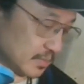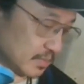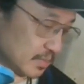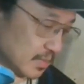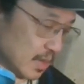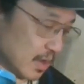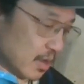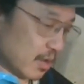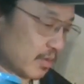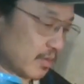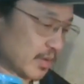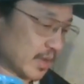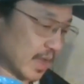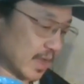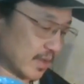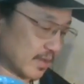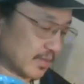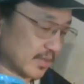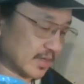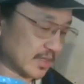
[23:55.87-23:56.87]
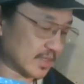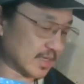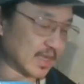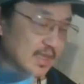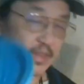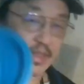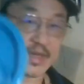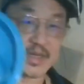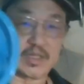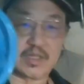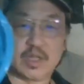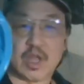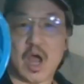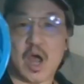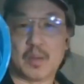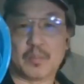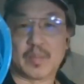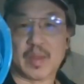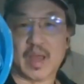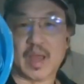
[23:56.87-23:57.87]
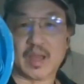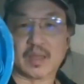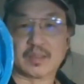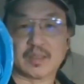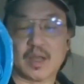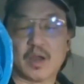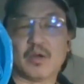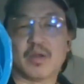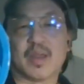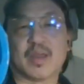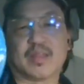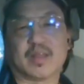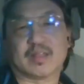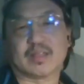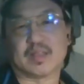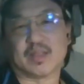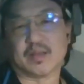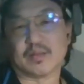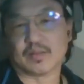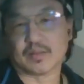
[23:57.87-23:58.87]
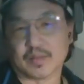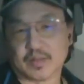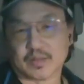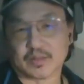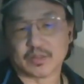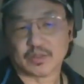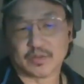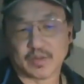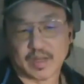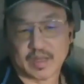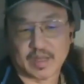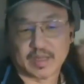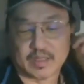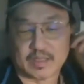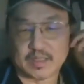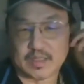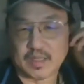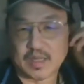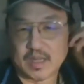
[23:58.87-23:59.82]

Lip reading: Okay. And they're saying that it's compact. Oh yeah, that's the other thing too, I guess.